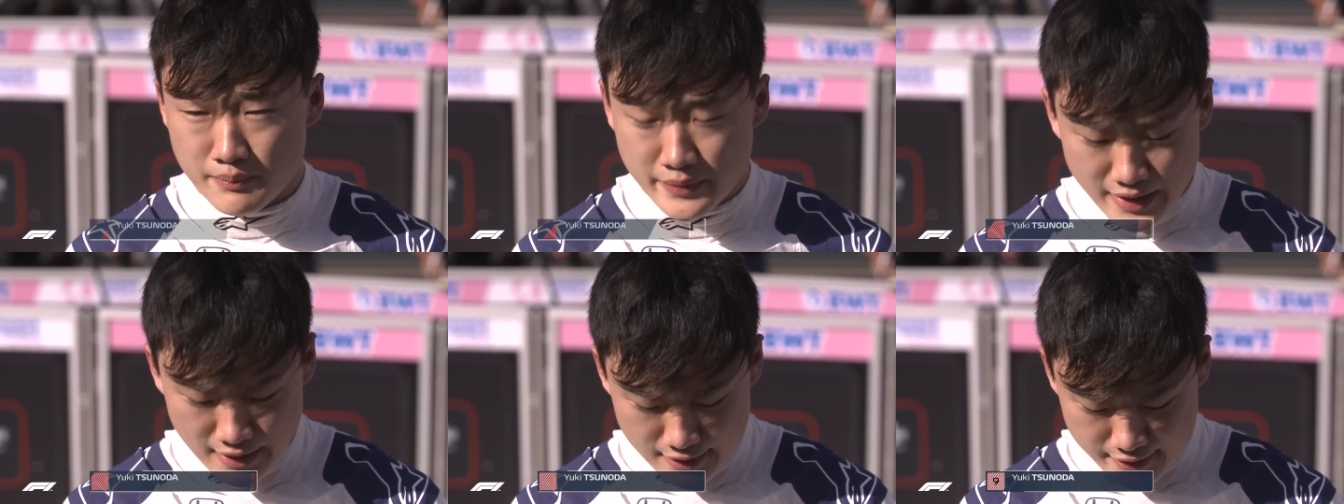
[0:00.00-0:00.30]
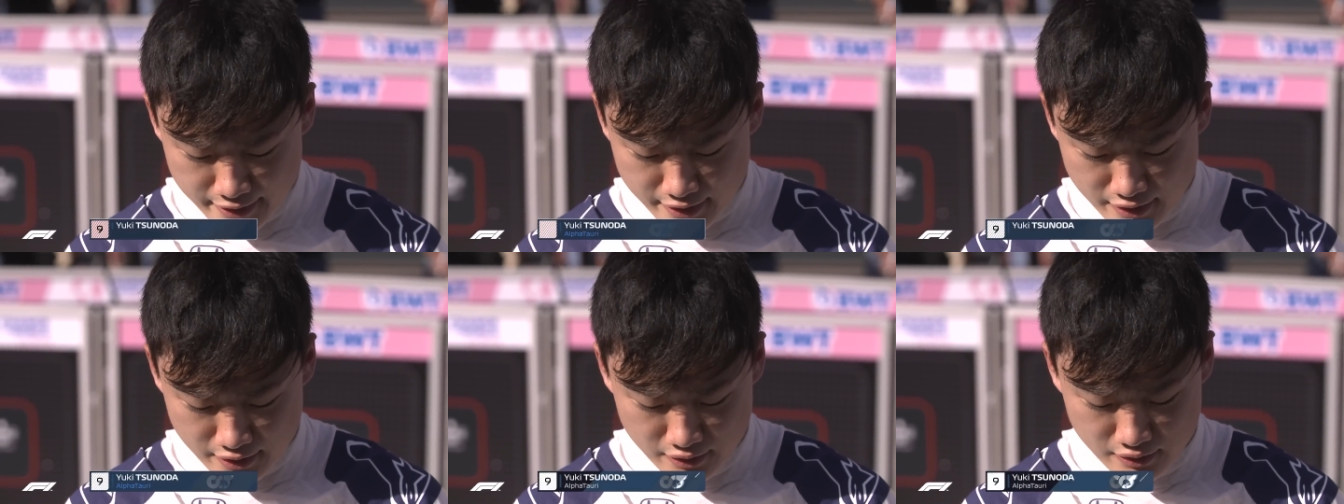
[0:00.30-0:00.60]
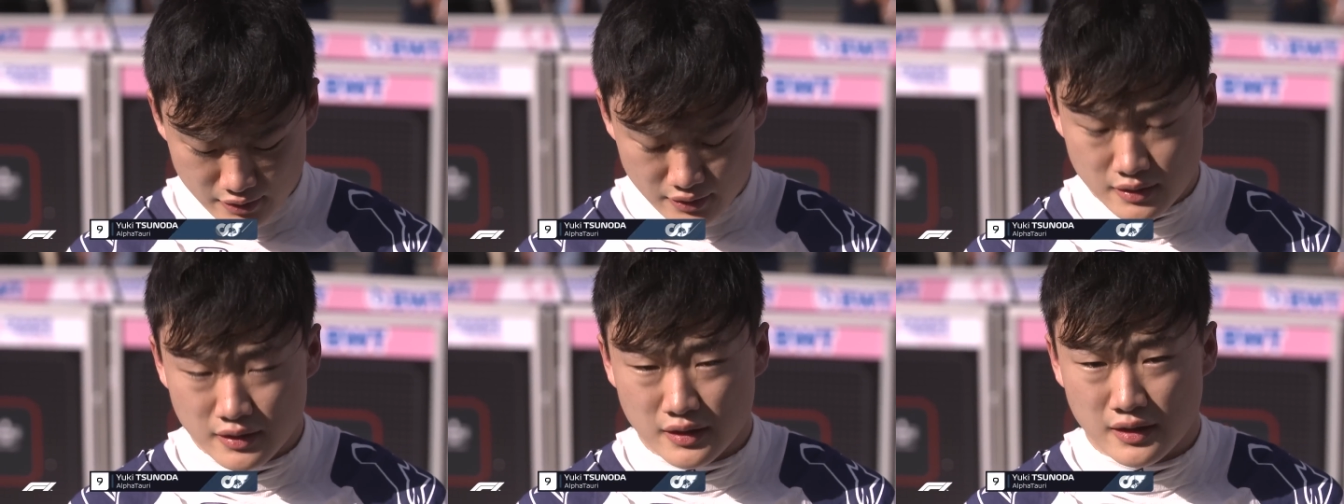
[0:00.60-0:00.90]

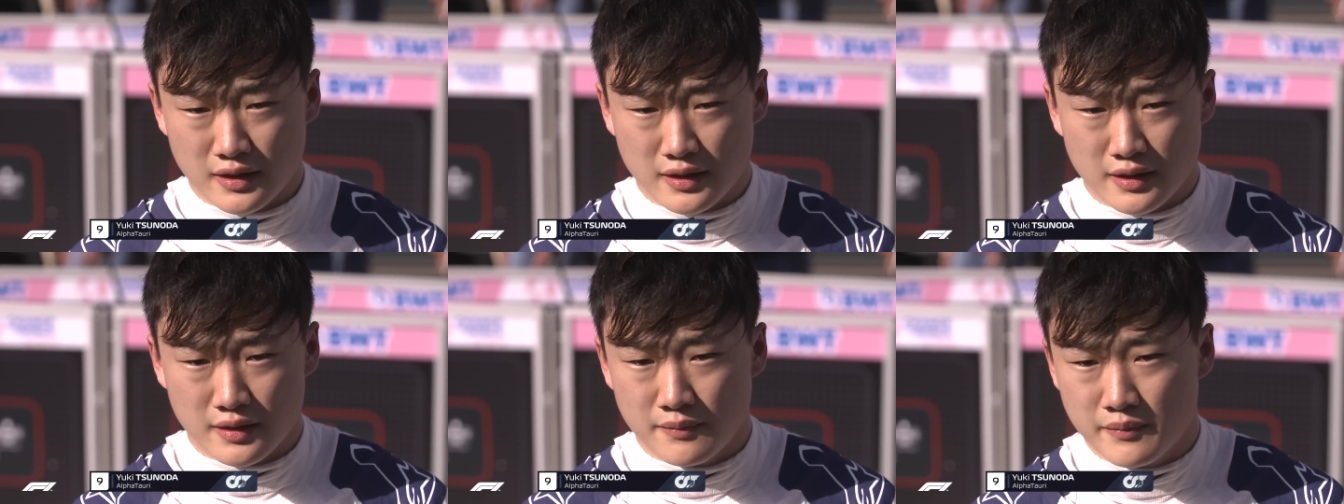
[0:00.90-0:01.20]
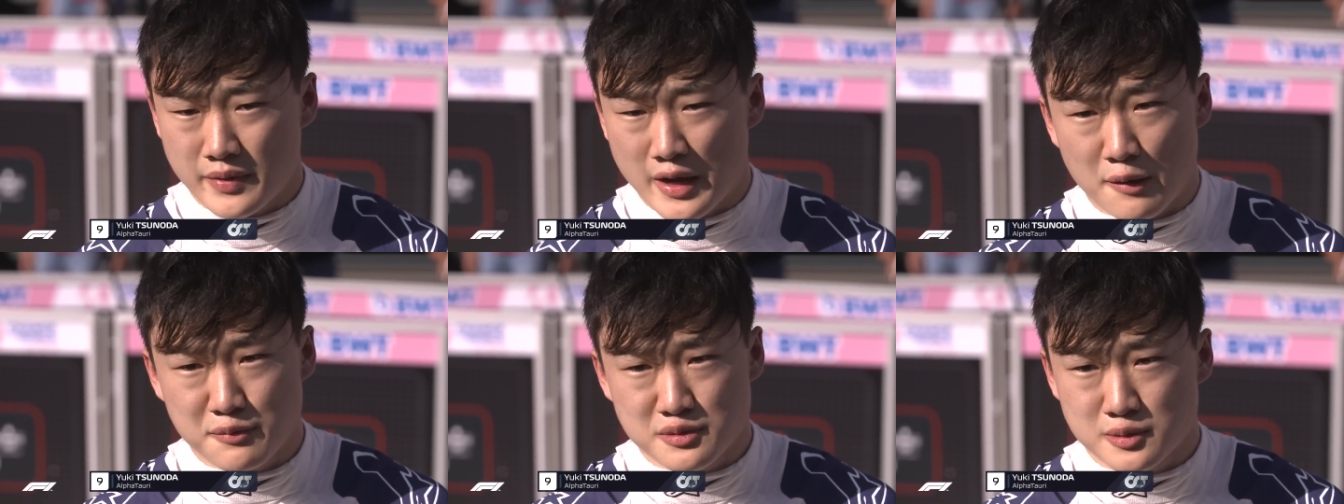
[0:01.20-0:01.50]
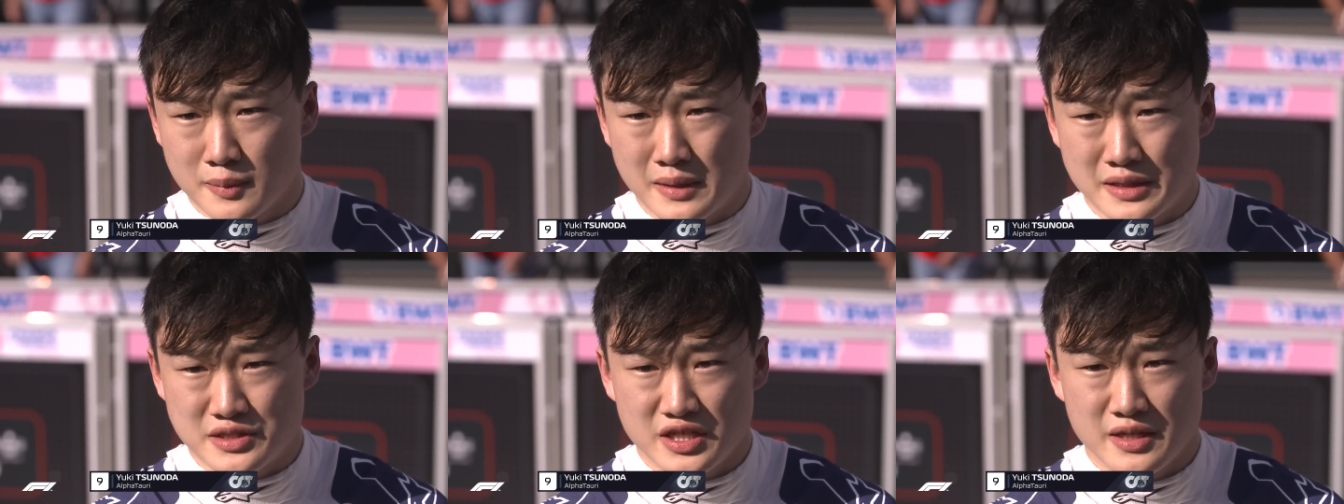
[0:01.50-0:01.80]
mainly um, helps
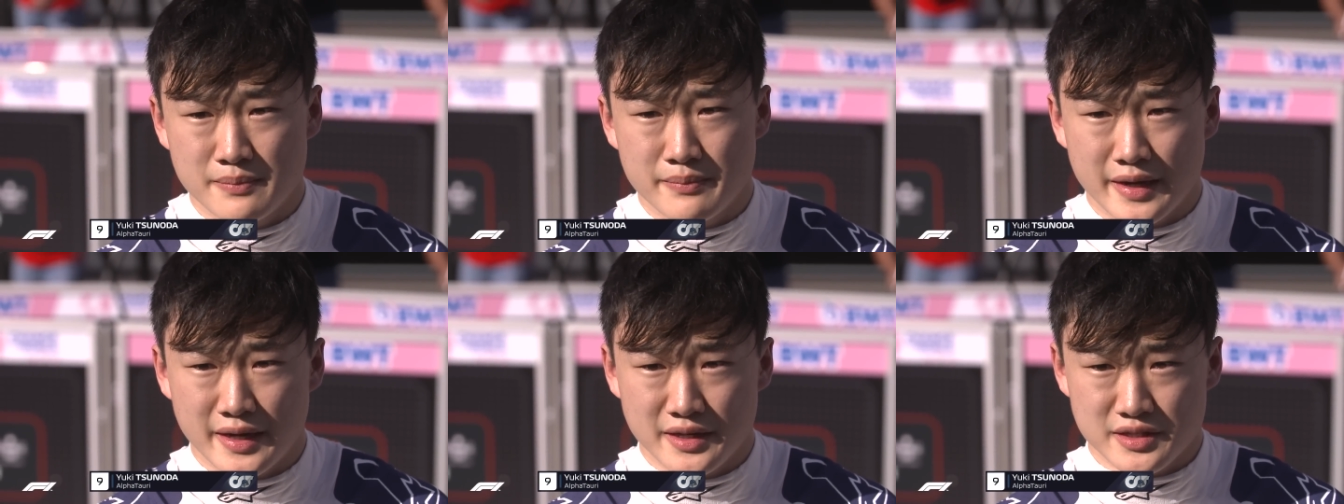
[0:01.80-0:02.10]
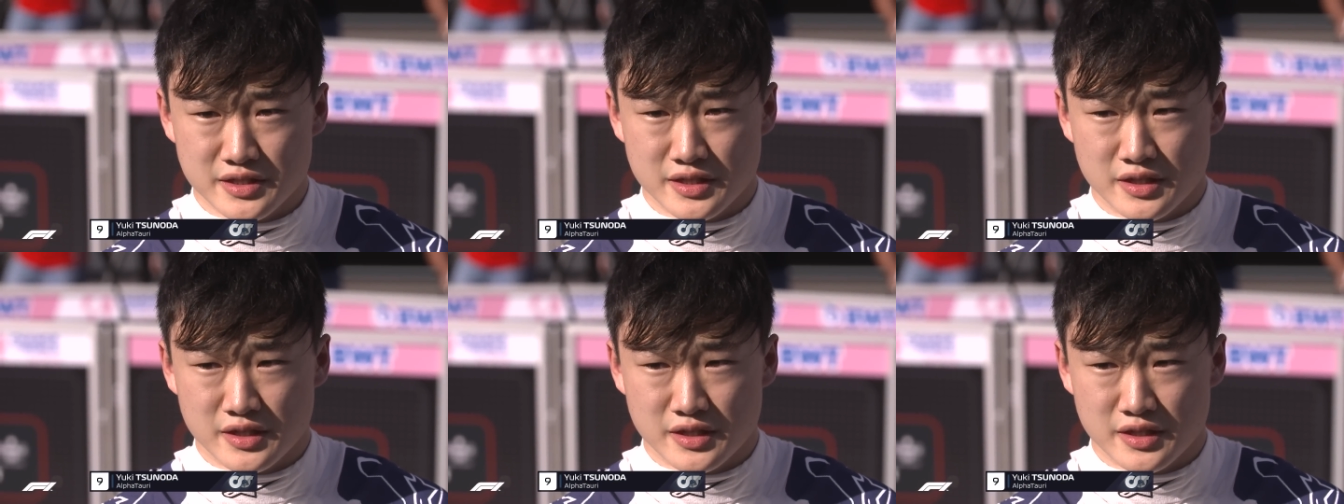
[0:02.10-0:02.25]
with my teammates.